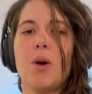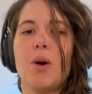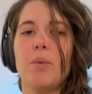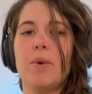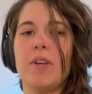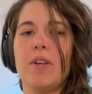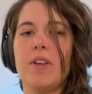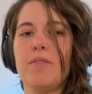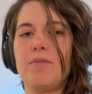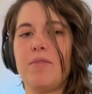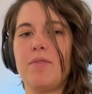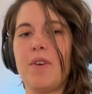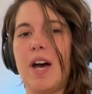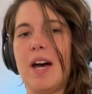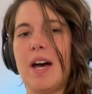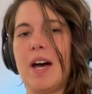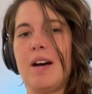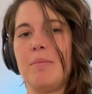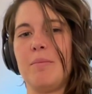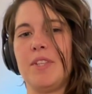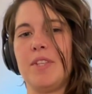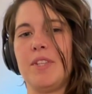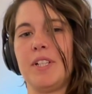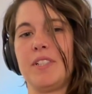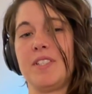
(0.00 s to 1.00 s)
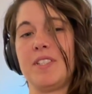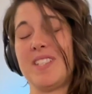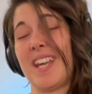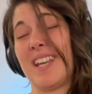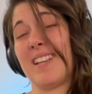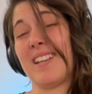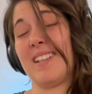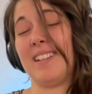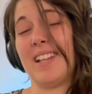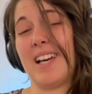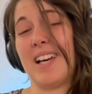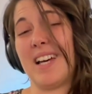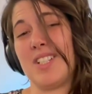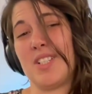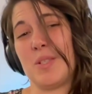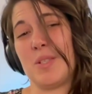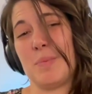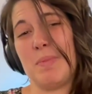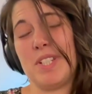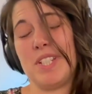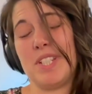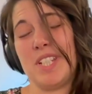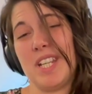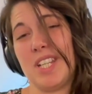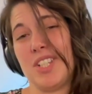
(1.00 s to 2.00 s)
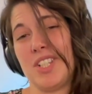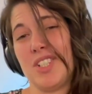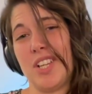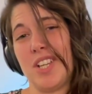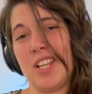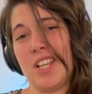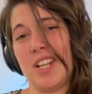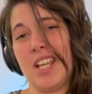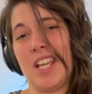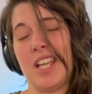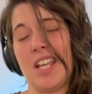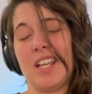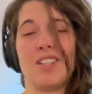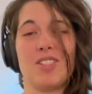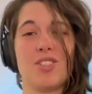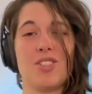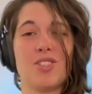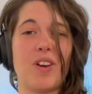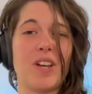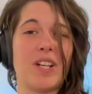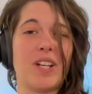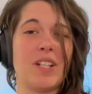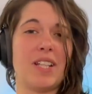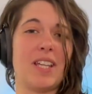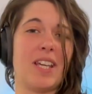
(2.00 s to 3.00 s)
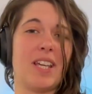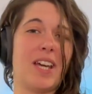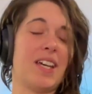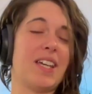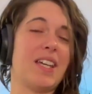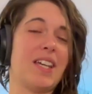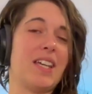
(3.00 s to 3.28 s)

we've um, the second largest petition in australia